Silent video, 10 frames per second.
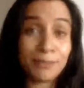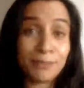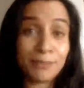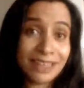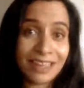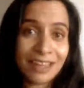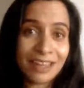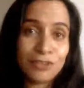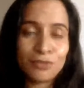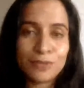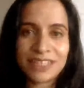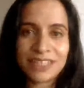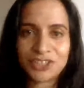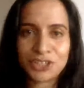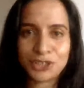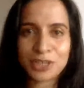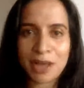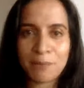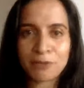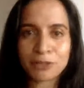I mean, in your research, did you
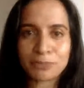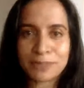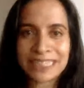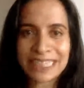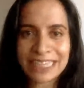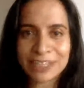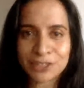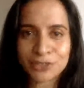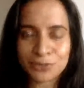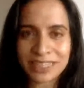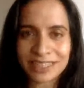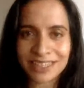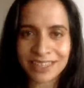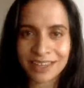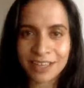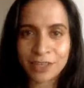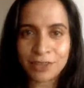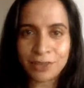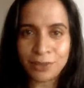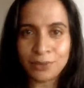come across particular stories that
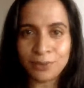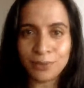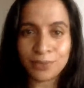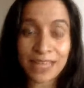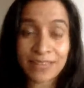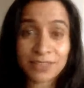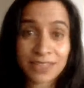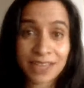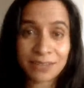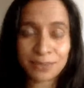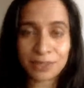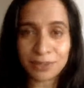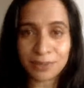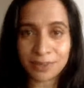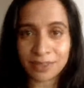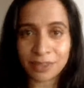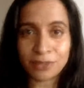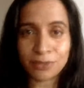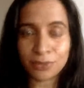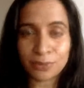you that have stayed with you and that
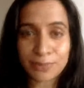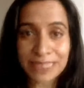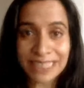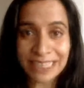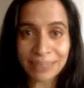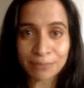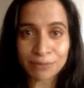you thought were particularly